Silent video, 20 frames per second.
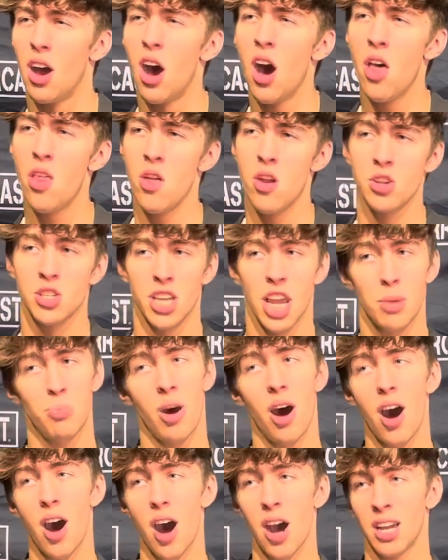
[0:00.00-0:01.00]
Others like
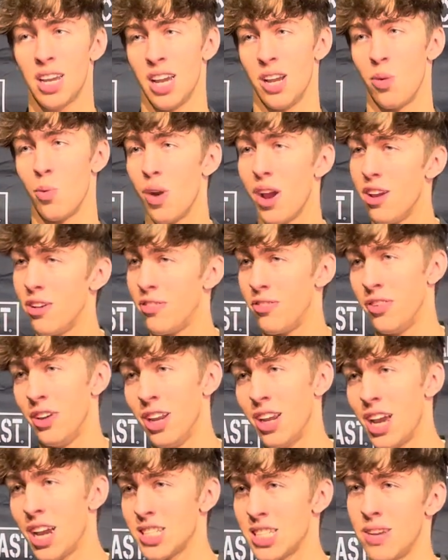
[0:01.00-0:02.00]
Pac and Rey
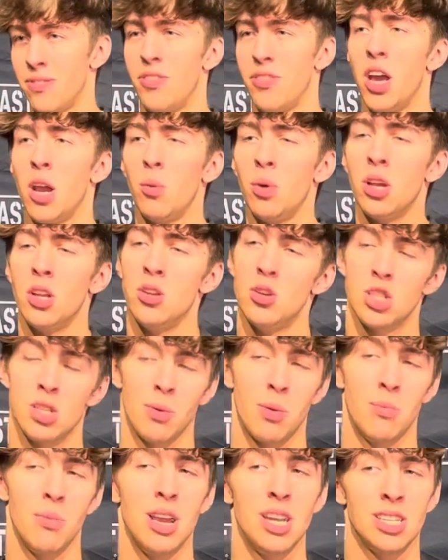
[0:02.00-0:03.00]
Fenix, I feel like we could do
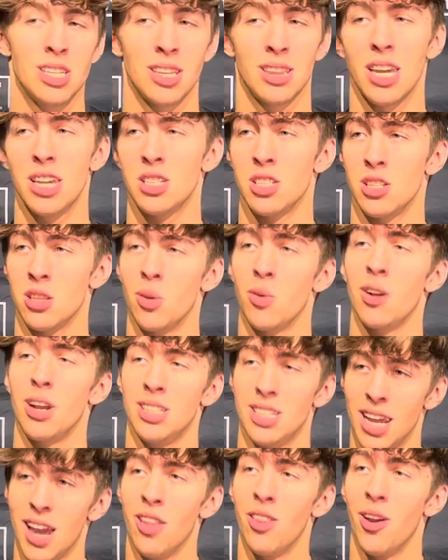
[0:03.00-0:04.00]
some amazing things in the you ring
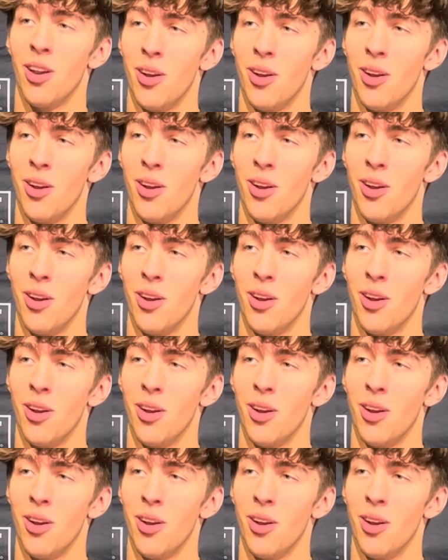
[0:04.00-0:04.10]
together.